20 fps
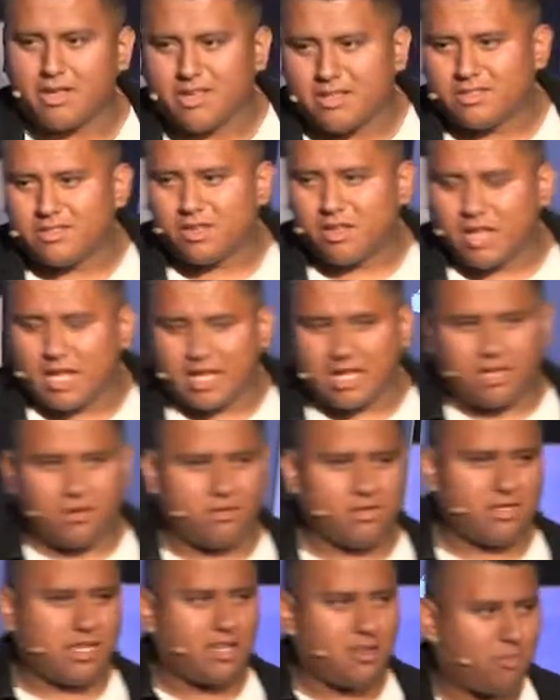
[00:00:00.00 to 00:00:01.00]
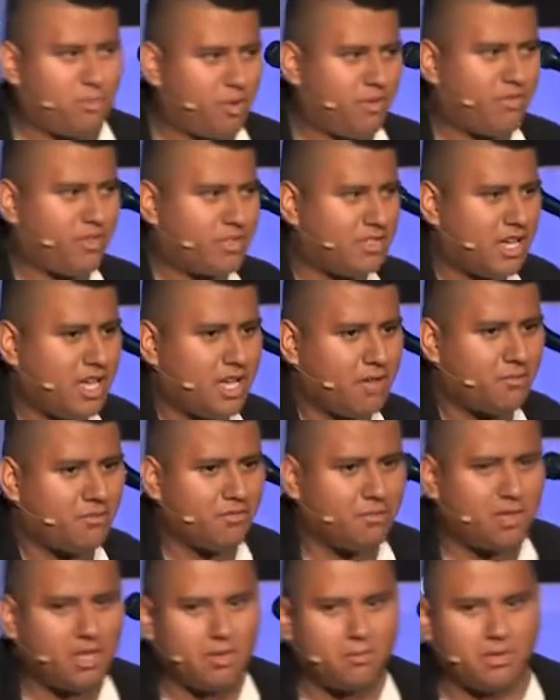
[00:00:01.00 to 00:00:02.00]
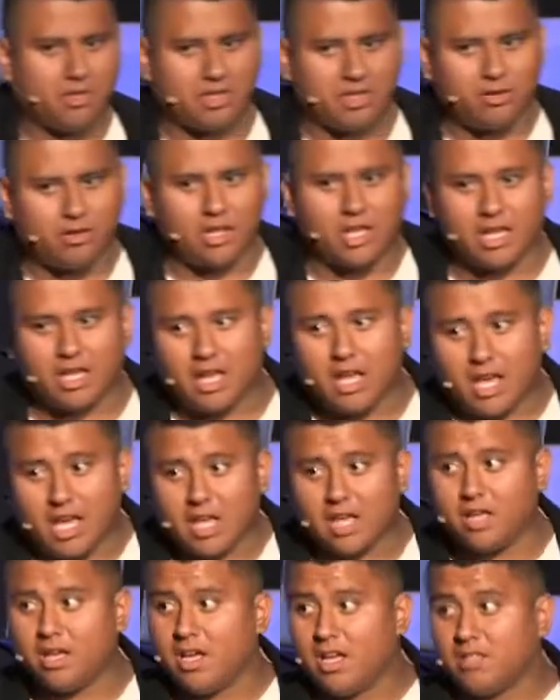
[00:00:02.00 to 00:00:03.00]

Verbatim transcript: So like, it was like a perfect time for me, but they were like, hey,